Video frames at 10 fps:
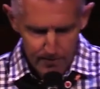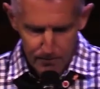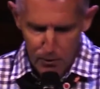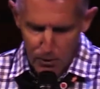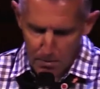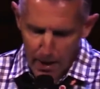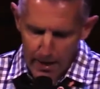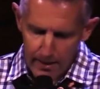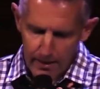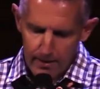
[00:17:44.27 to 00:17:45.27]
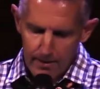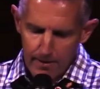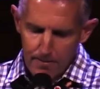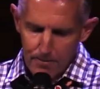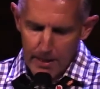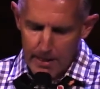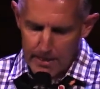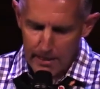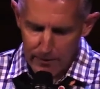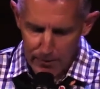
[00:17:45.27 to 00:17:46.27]
To the baker, he's
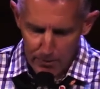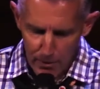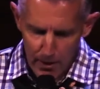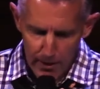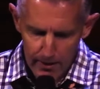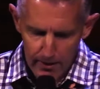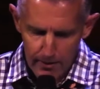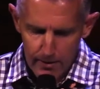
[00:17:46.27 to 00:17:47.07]
the living bread.